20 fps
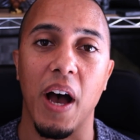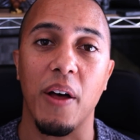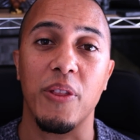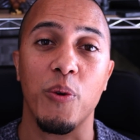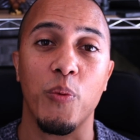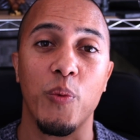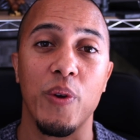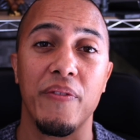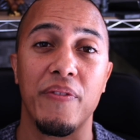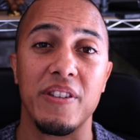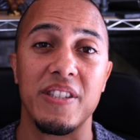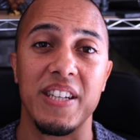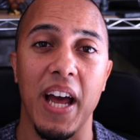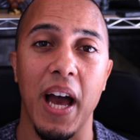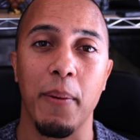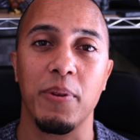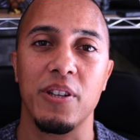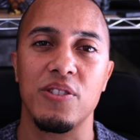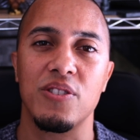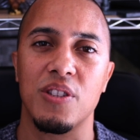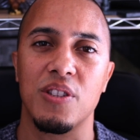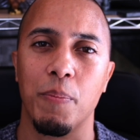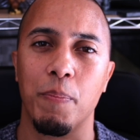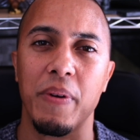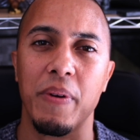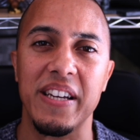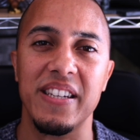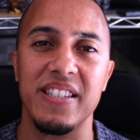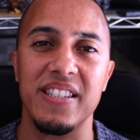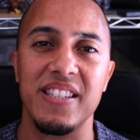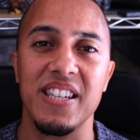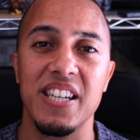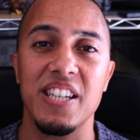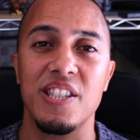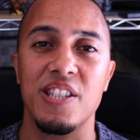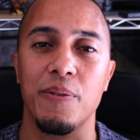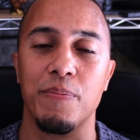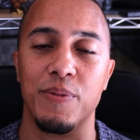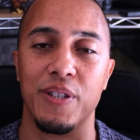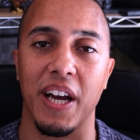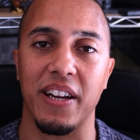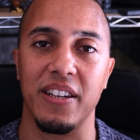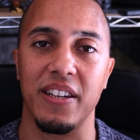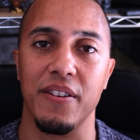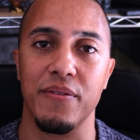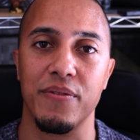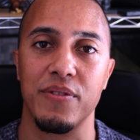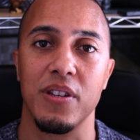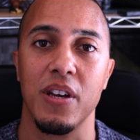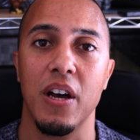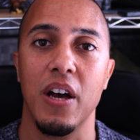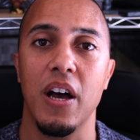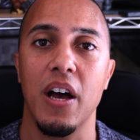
that we've established the PC's objectives,